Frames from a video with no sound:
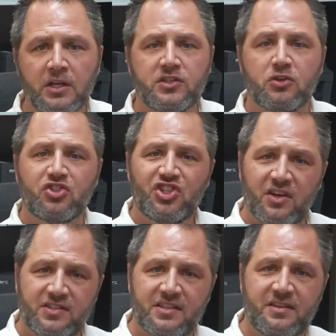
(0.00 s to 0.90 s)
So,
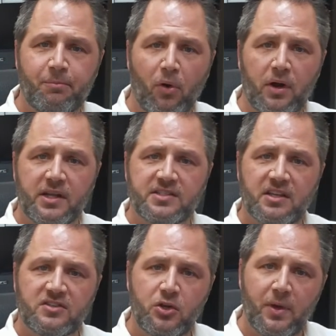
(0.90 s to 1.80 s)
just as important as
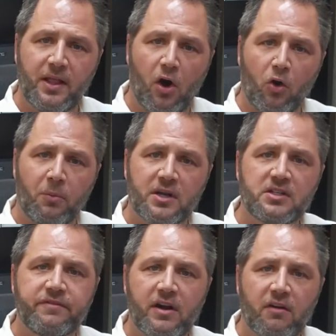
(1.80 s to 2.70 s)
us doing the homework
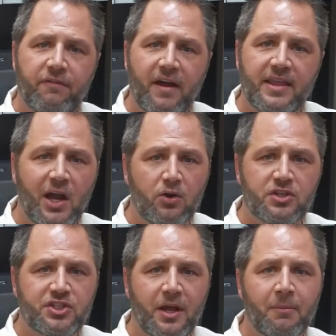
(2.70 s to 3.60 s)
to verify the
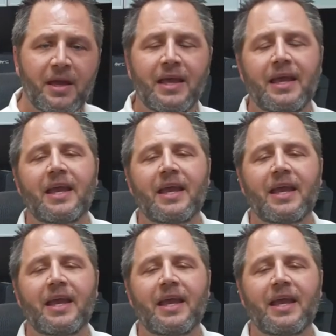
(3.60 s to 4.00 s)
ownership,